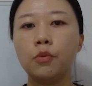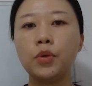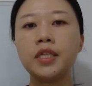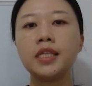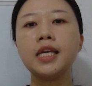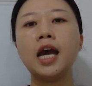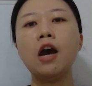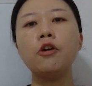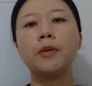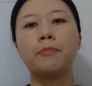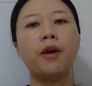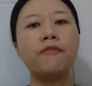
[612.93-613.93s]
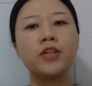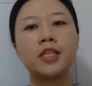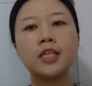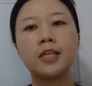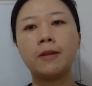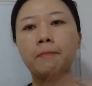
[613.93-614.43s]
We see how the
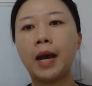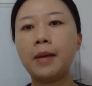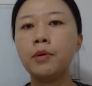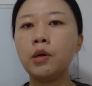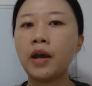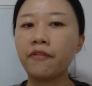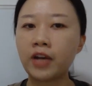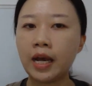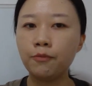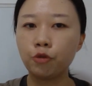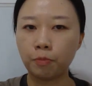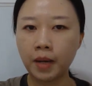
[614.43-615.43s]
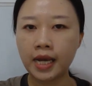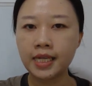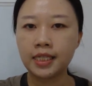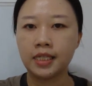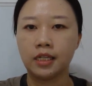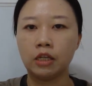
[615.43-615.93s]
prophecies in the Bible have come to
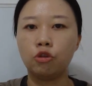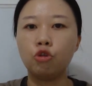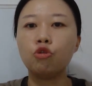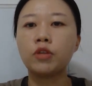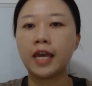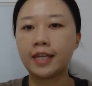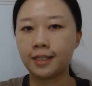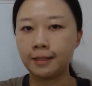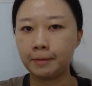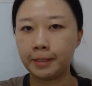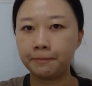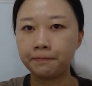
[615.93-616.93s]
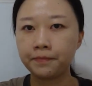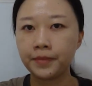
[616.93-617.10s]
pass in the New Testament.